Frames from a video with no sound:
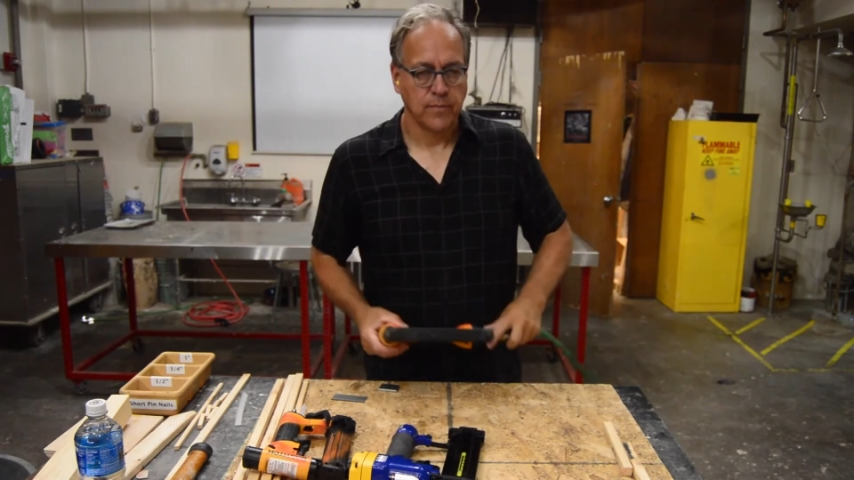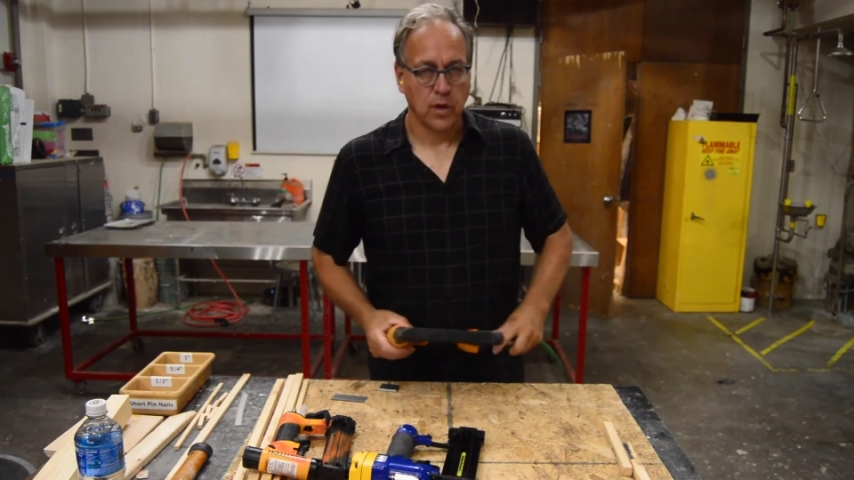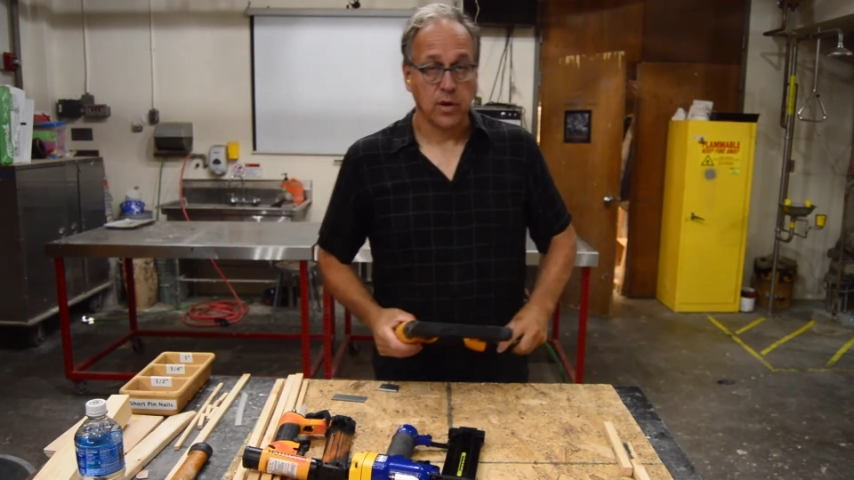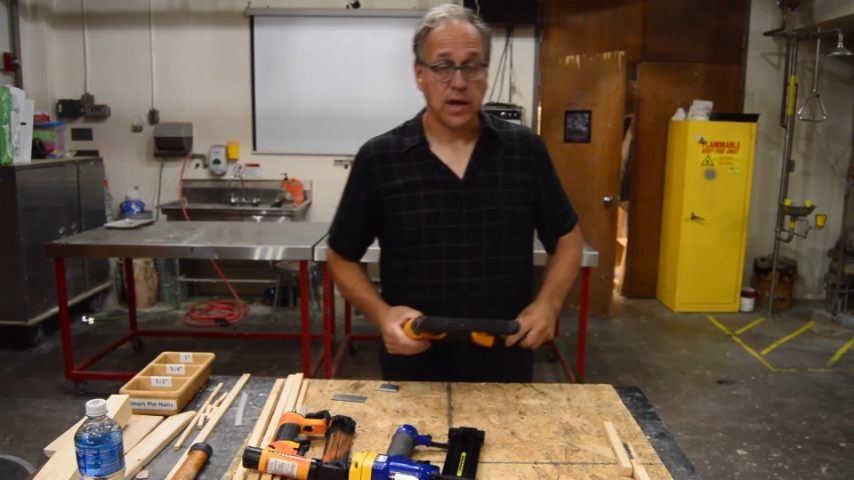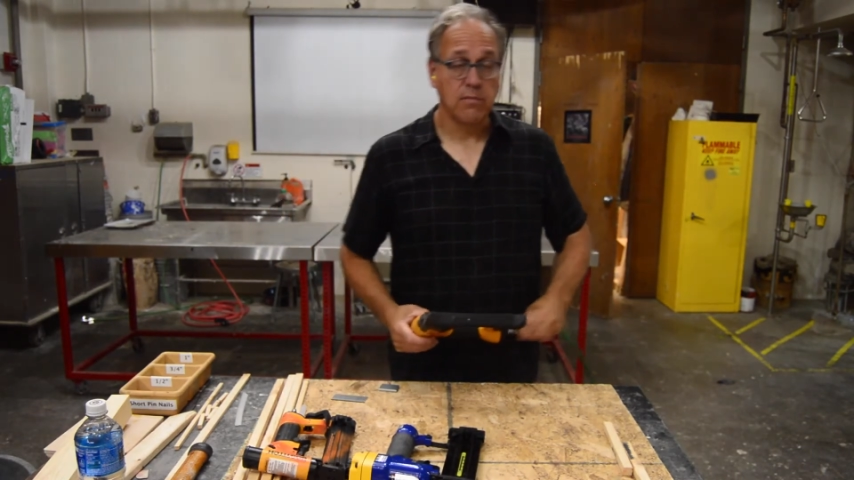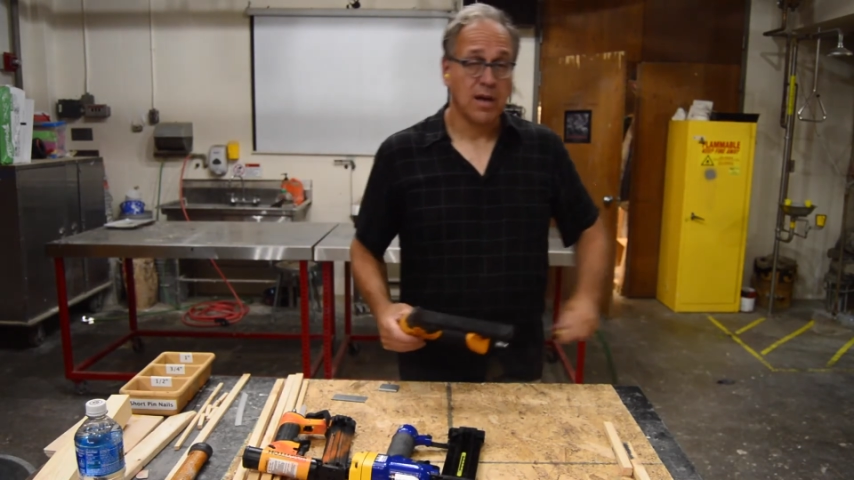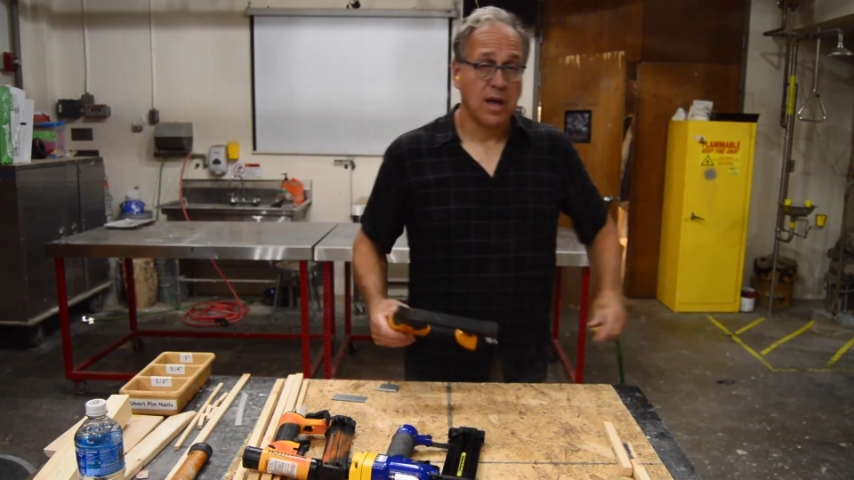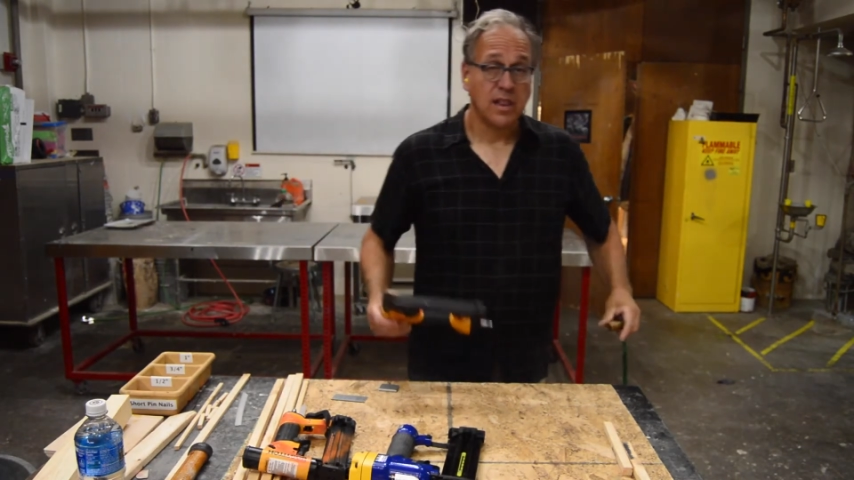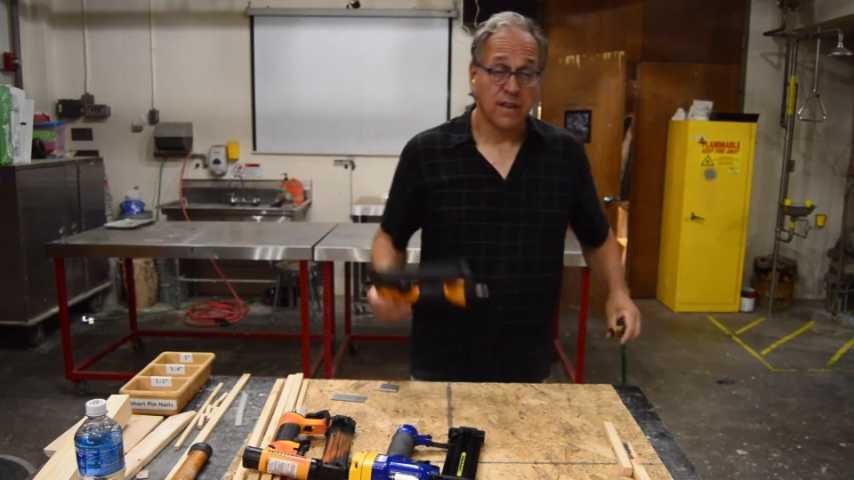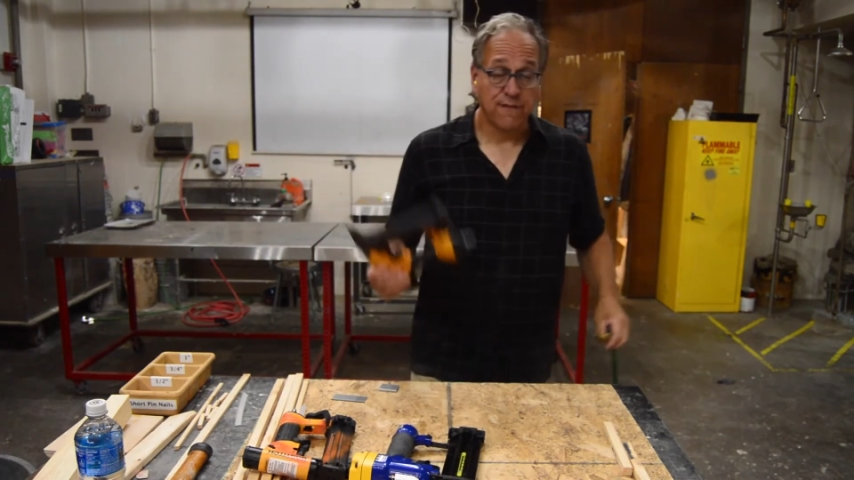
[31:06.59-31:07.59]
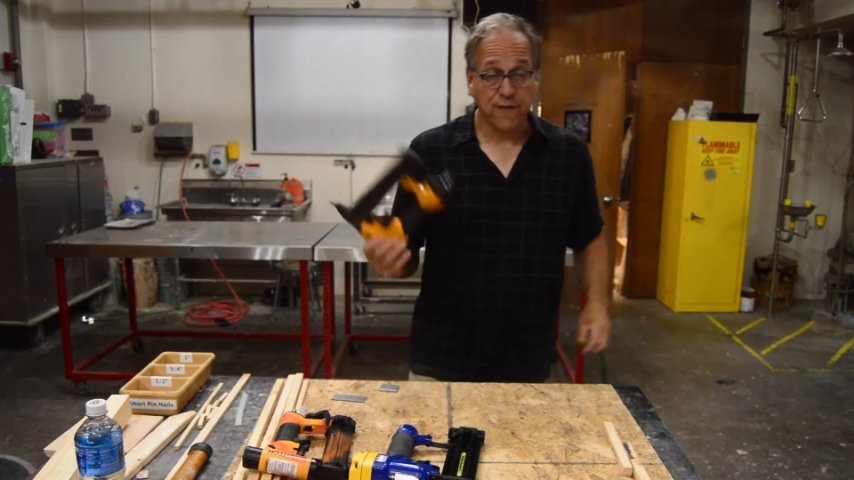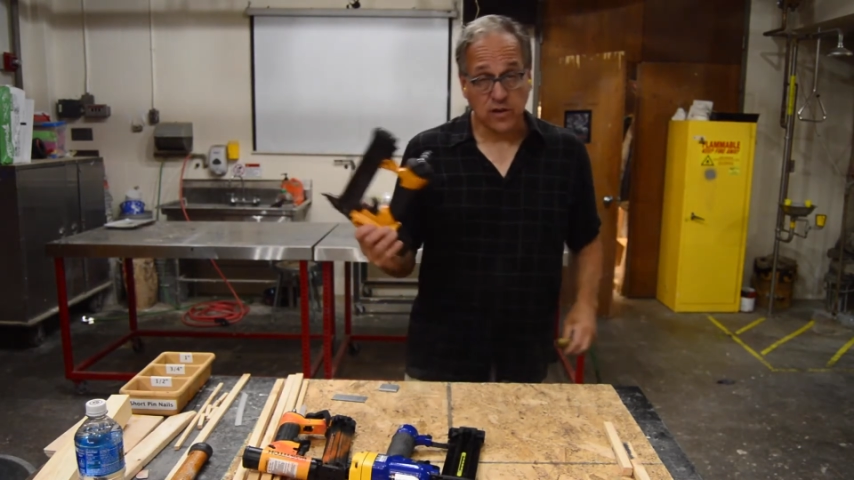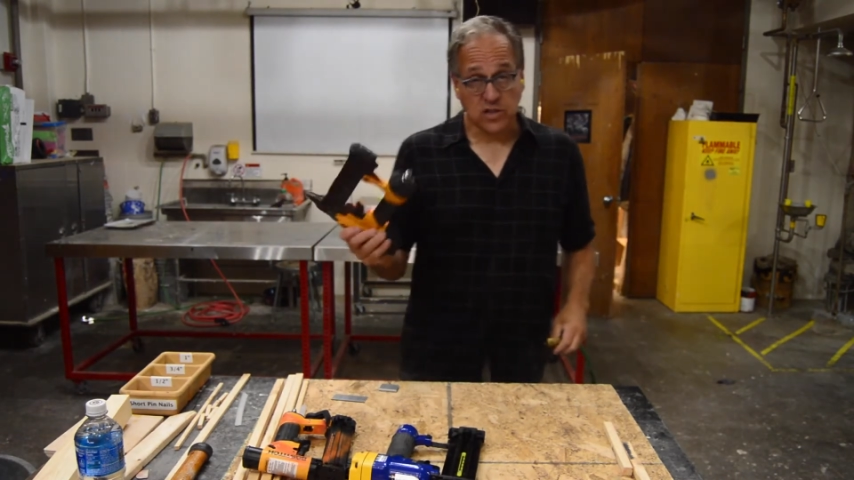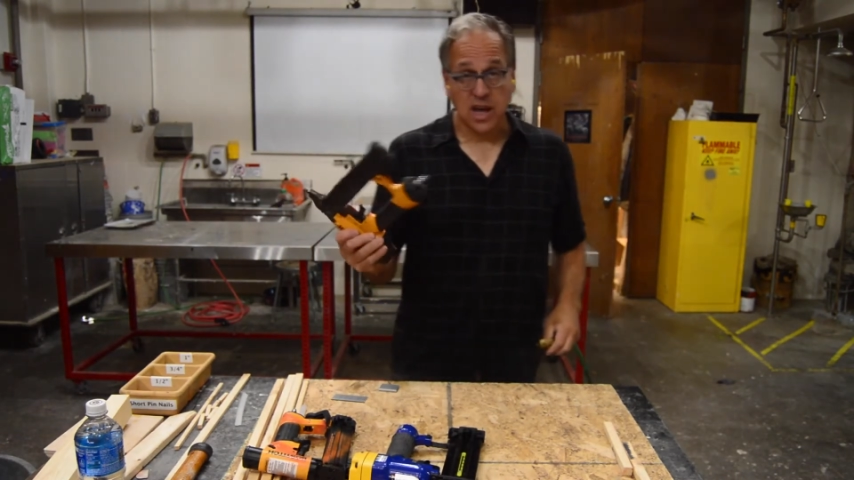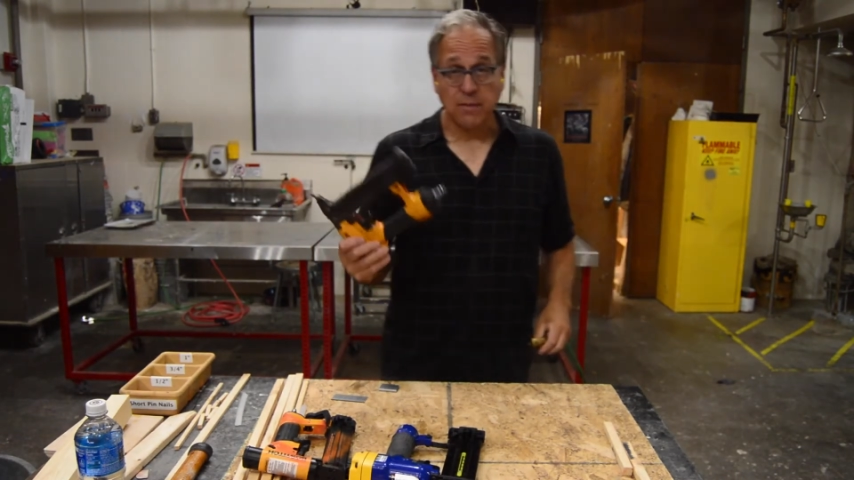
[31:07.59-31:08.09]
Okay? The
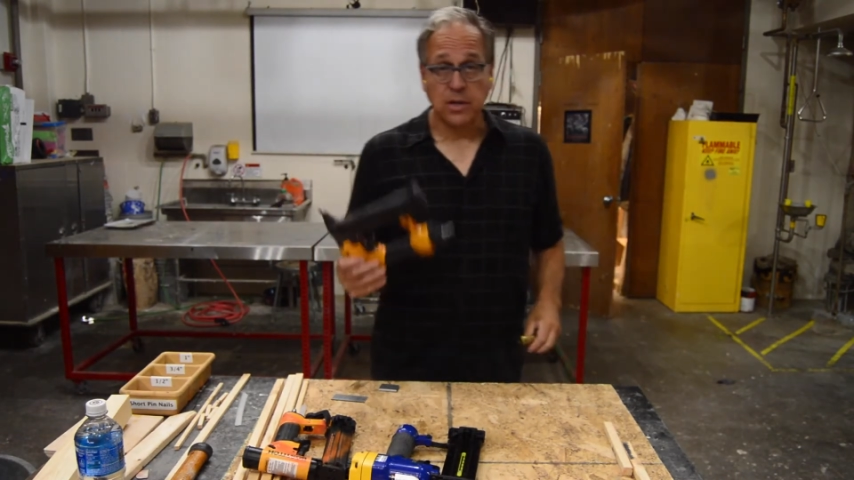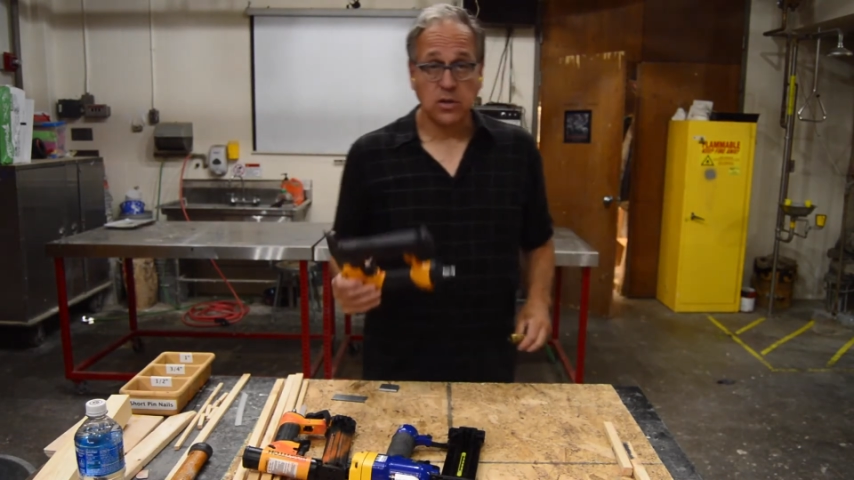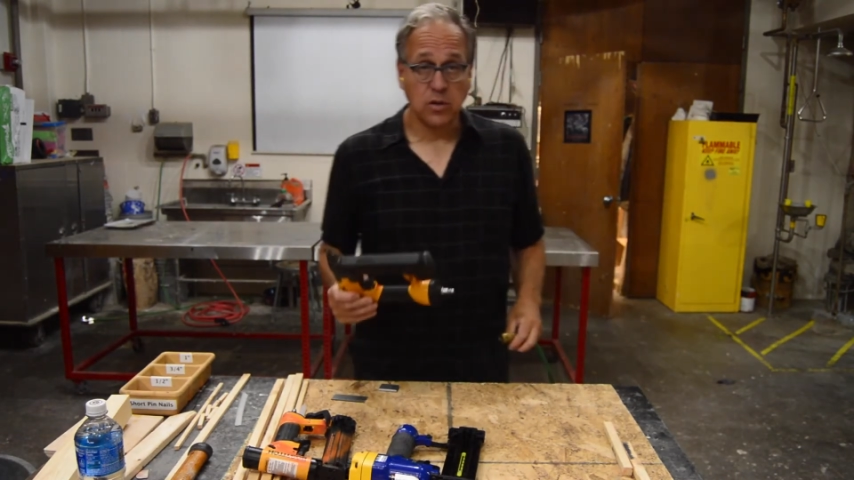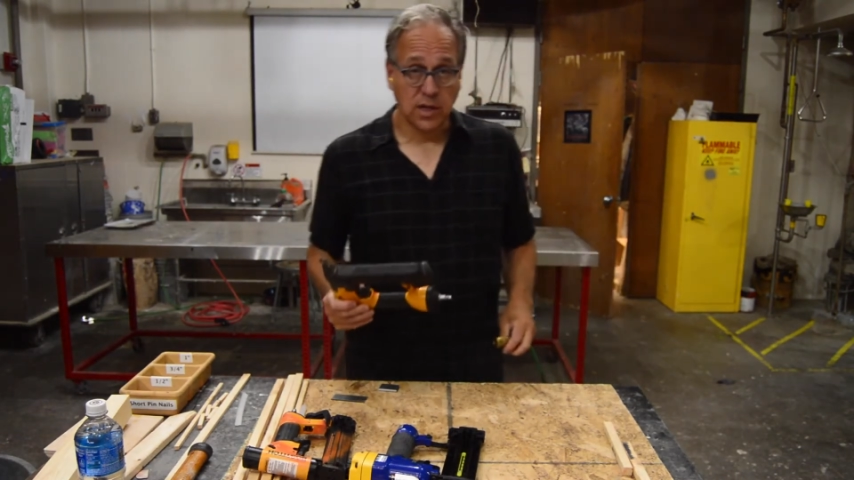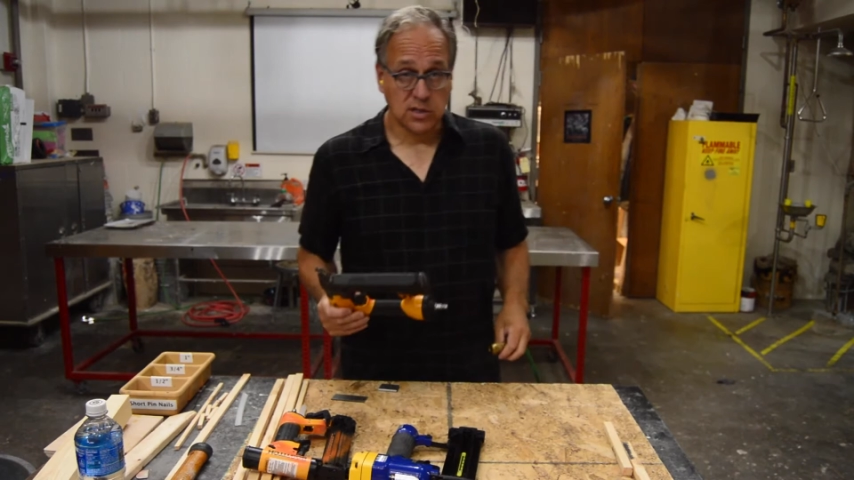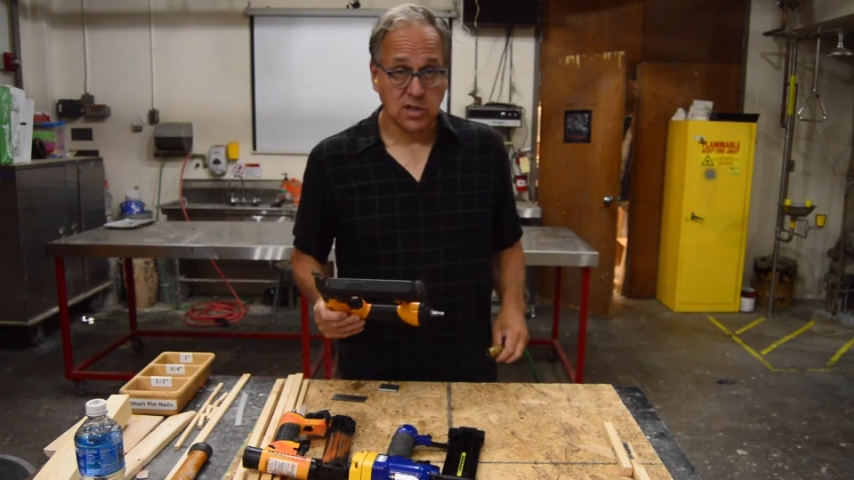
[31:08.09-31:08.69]
first time you do this,